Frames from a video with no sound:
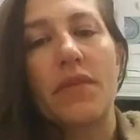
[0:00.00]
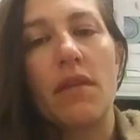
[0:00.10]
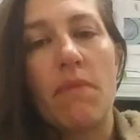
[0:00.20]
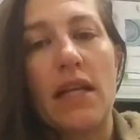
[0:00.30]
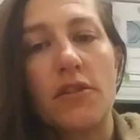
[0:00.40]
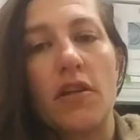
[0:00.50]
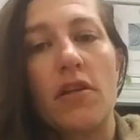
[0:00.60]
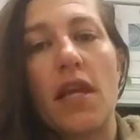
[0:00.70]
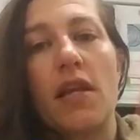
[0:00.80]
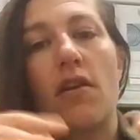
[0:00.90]
make sure
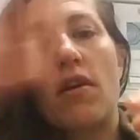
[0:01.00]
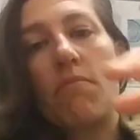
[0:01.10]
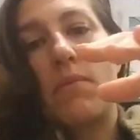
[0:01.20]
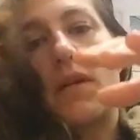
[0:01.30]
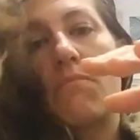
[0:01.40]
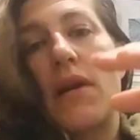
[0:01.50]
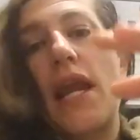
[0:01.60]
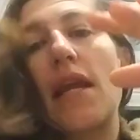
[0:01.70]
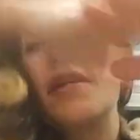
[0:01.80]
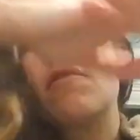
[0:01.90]
that you're
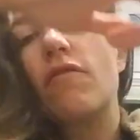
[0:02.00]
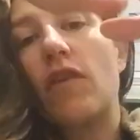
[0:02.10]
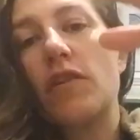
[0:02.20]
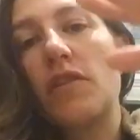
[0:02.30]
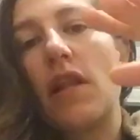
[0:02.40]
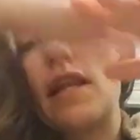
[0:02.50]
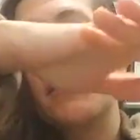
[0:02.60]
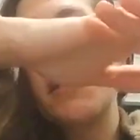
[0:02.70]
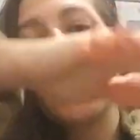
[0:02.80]
bringing in universal energy,